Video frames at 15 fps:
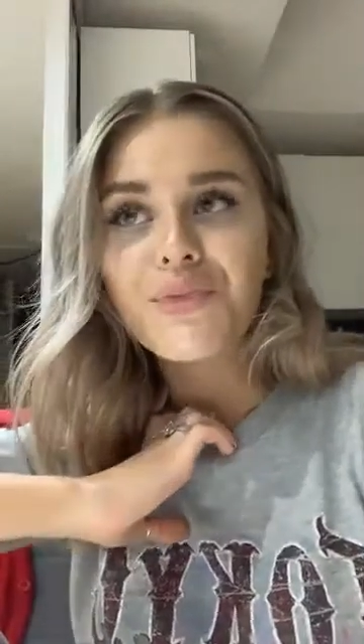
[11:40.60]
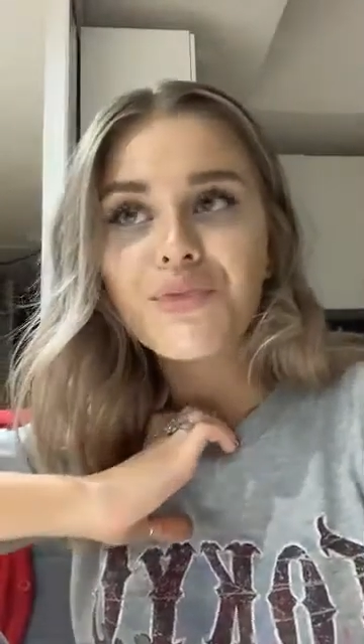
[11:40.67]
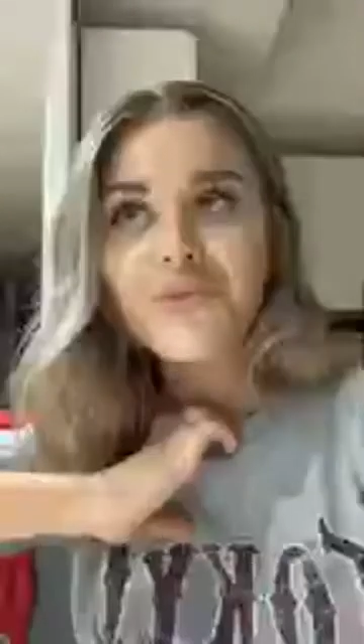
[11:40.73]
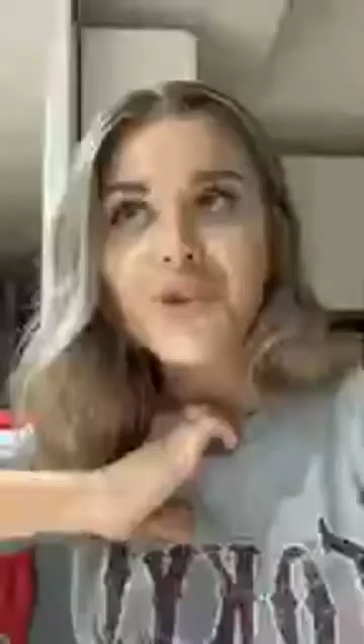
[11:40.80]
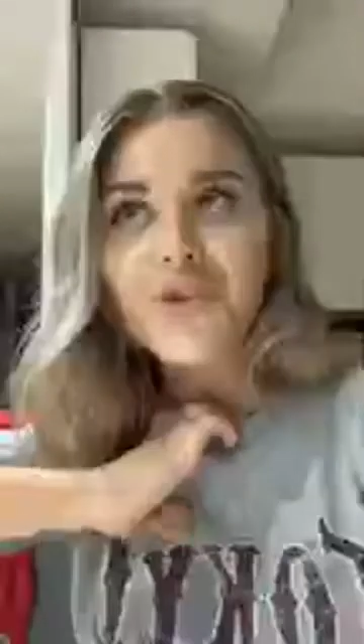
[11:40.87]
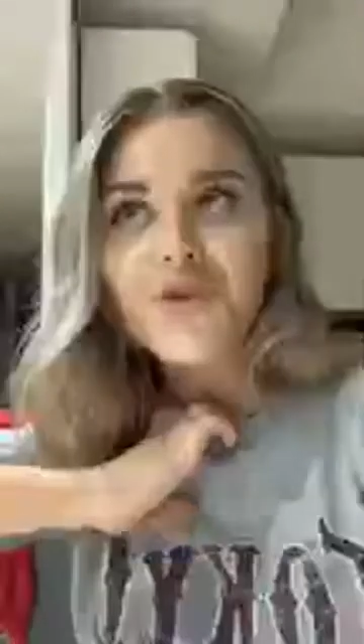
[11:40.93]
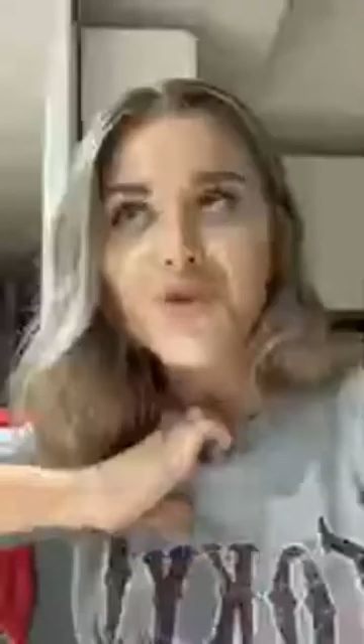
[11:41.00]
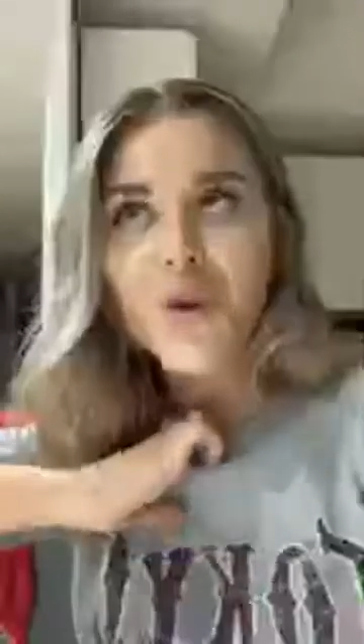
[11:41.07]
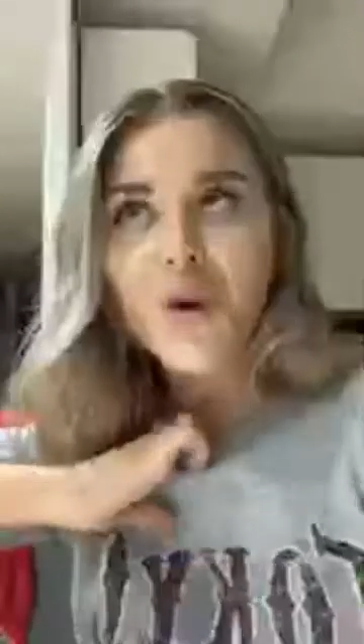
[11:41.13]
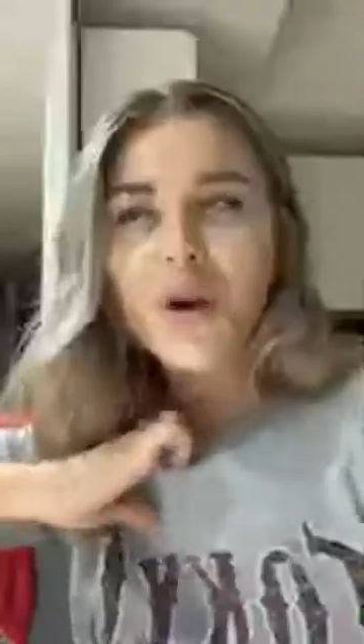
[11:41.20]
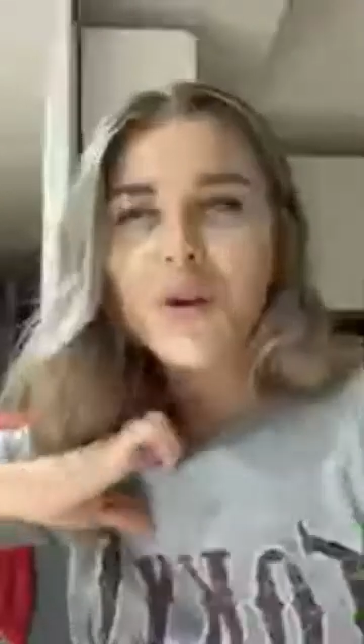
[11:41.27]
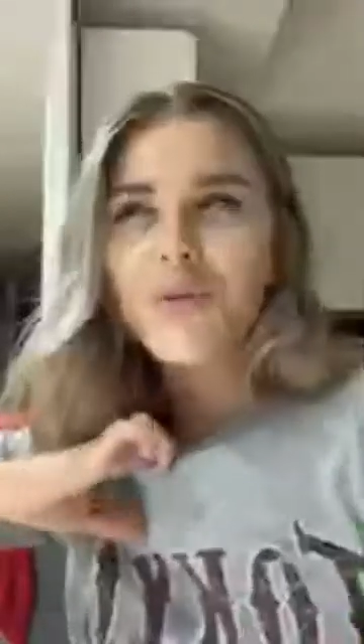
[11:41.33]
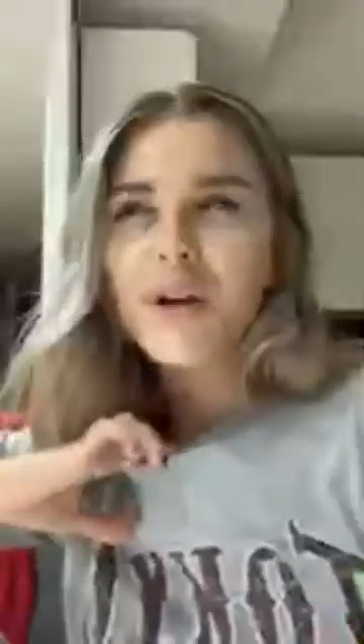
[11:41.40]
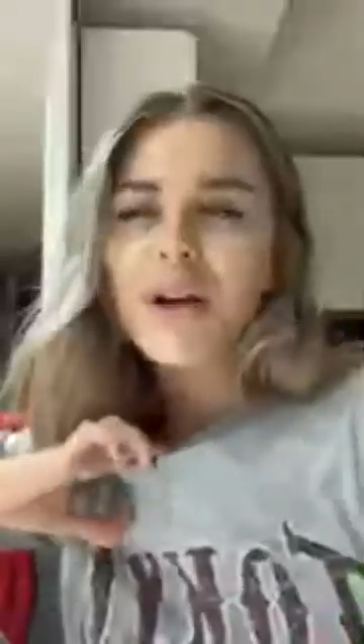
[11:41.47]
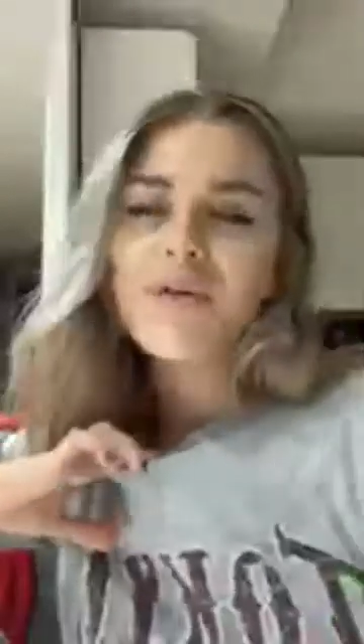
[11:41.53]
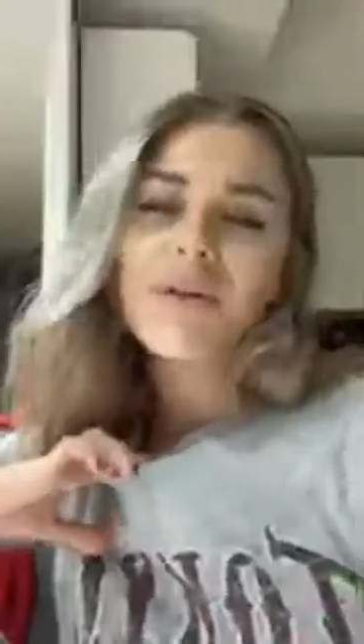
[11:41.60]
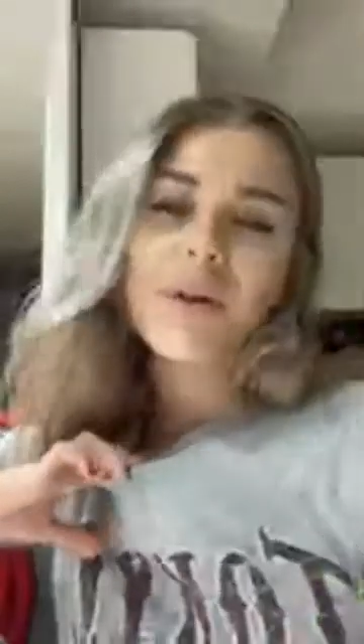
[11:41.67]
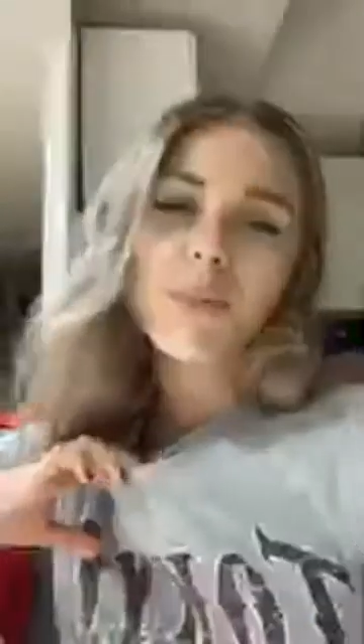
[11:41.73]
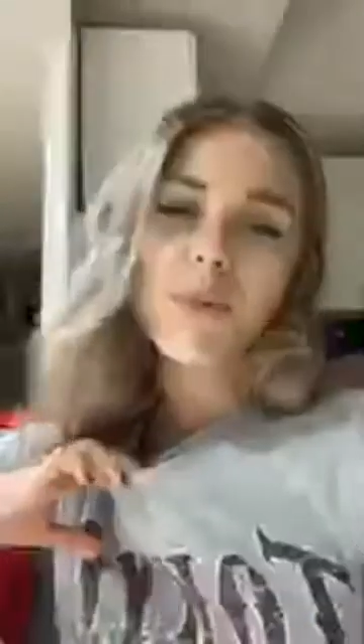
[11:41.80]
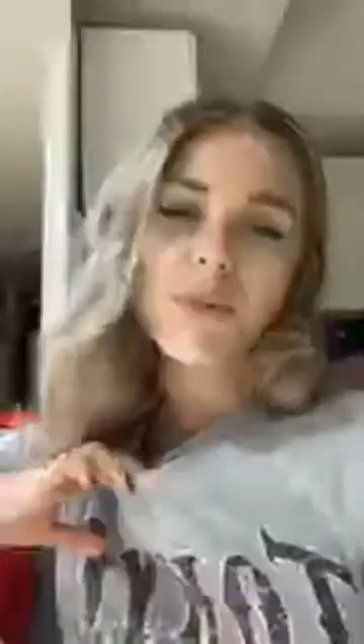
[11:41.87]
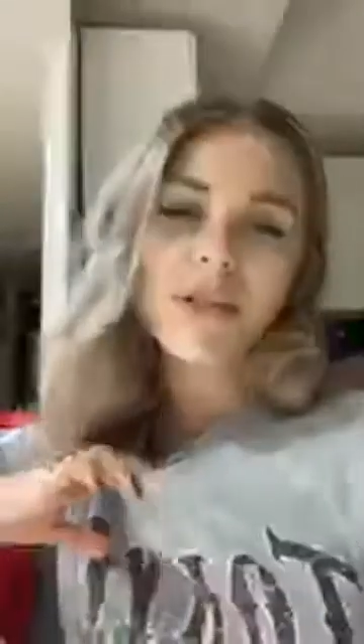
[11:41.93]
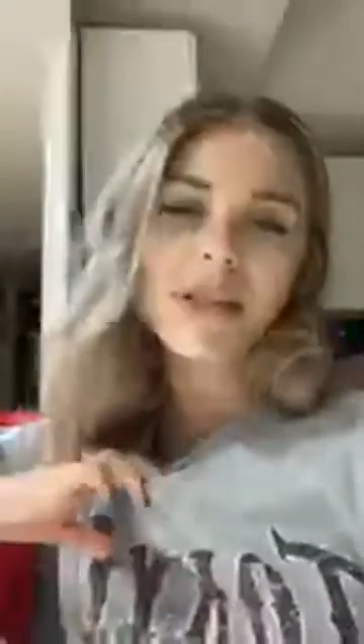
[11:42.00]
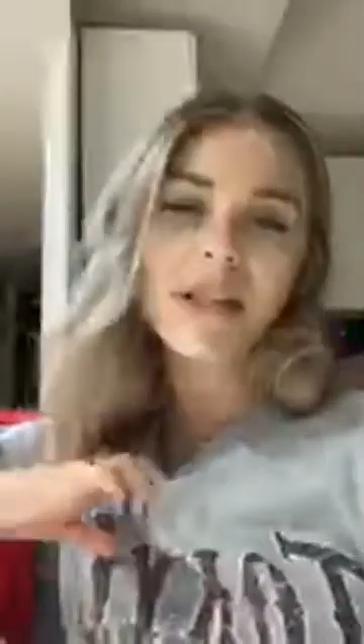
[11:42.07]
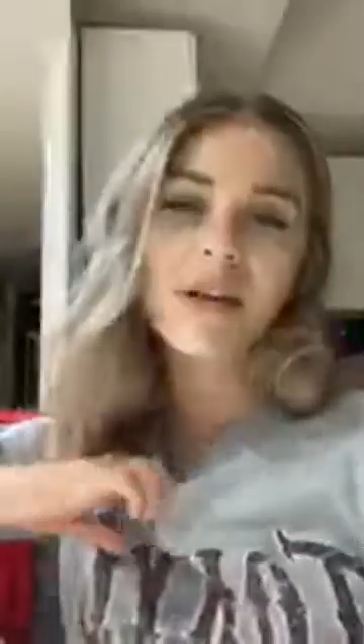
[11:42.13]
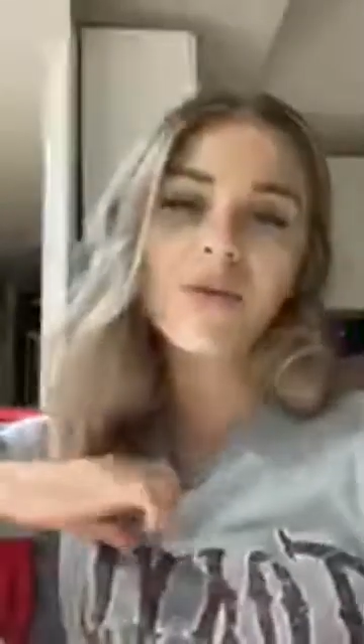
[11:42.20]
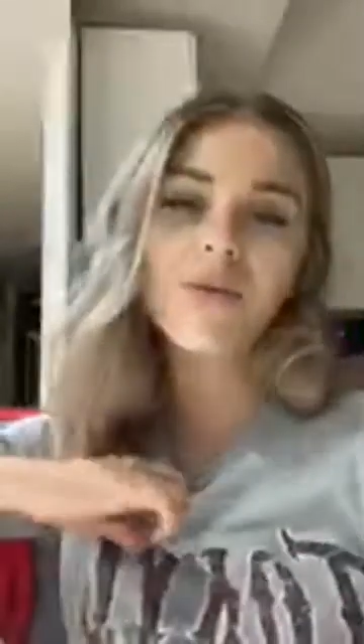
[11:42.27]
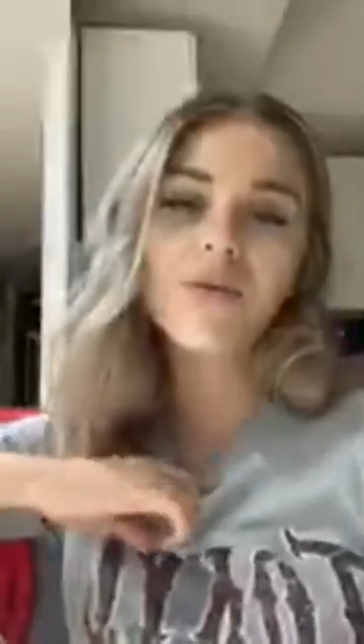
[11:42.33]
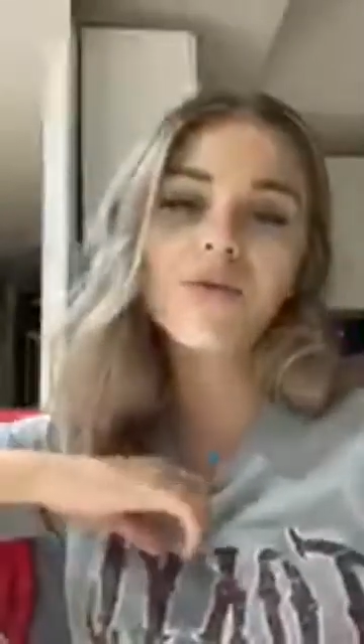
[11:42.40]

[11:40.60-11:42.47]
strong and really, really positive